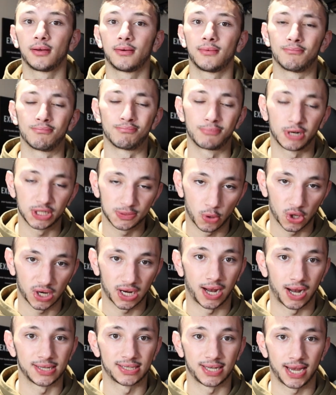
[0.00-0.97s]
Much more
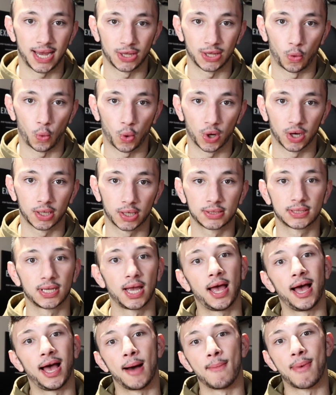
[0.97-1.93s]
content in the works
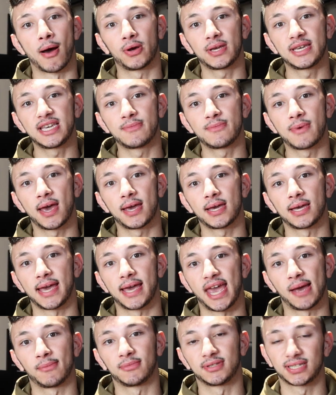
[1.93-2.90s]
about eBay,
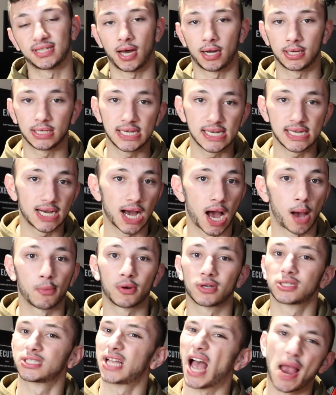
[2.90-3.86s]
Amazon,
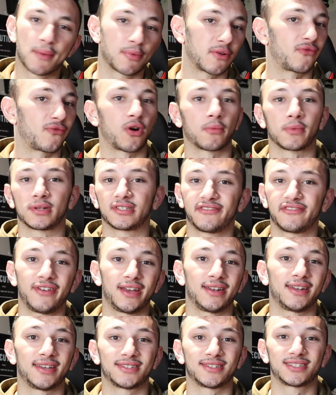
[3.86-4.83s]
e-commerce, high performance,
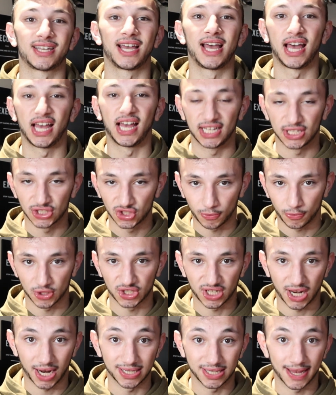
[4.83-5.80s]
fitness. So
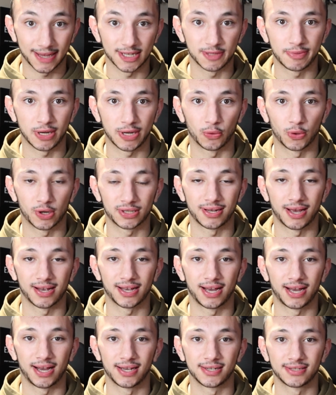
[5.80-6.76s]
much content is being worked on,
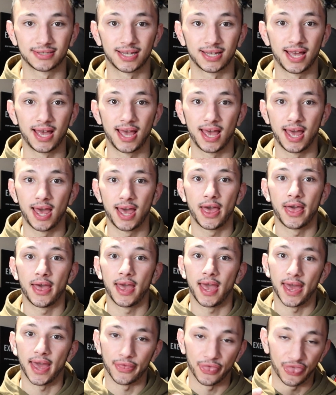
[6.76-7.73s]
guys.
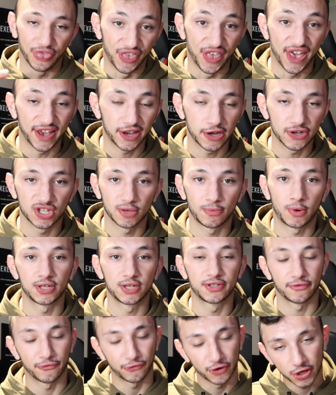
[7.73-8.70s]
And thank you so
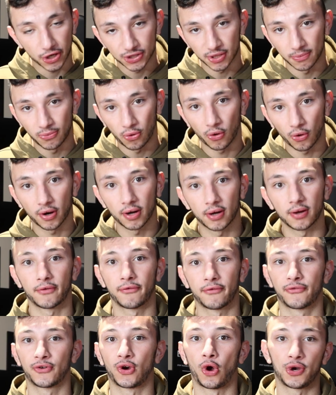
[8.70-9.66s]
much for your support,
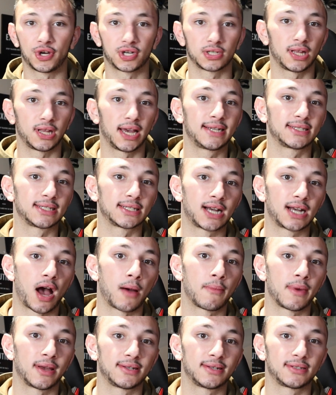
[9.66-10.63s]
for all your likes and
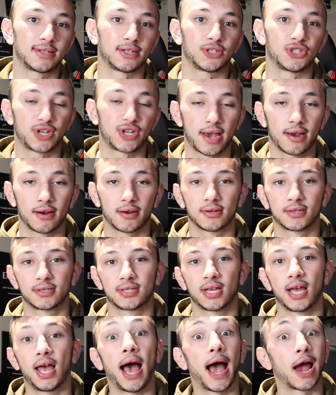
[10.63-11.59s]
comments and
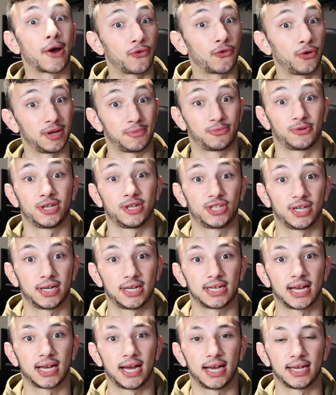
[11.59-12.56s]
shares. I really appreciate
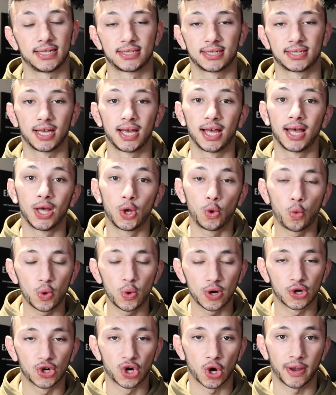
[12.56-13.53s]
it, guys.
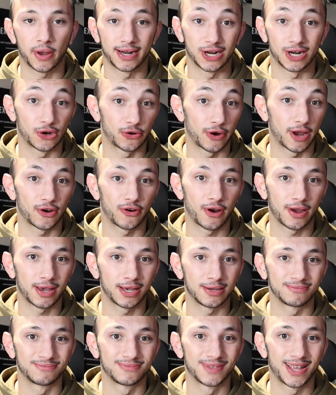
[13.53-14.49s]
We're growing at a great
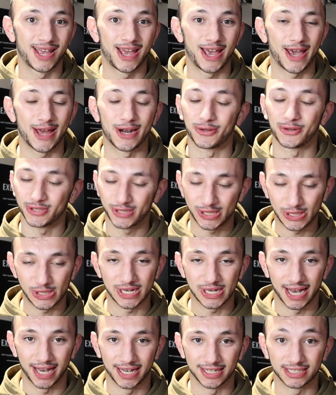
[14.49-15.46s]
rate, and I'll see you
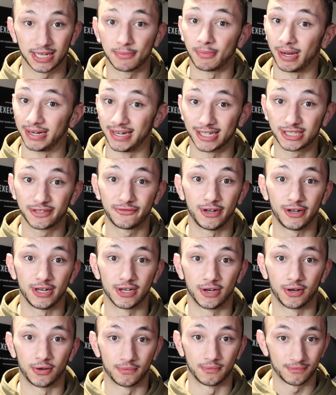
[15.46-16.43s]
guys in my next
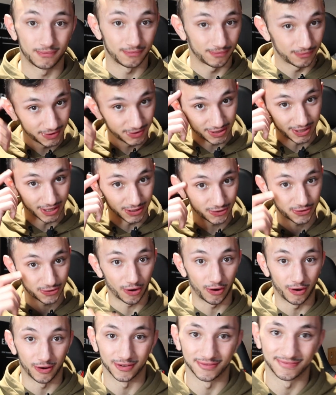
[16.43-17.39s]
video. Stay
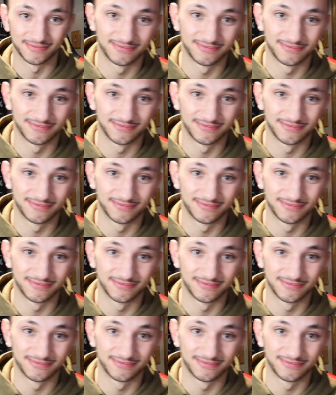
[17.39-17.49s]
strong.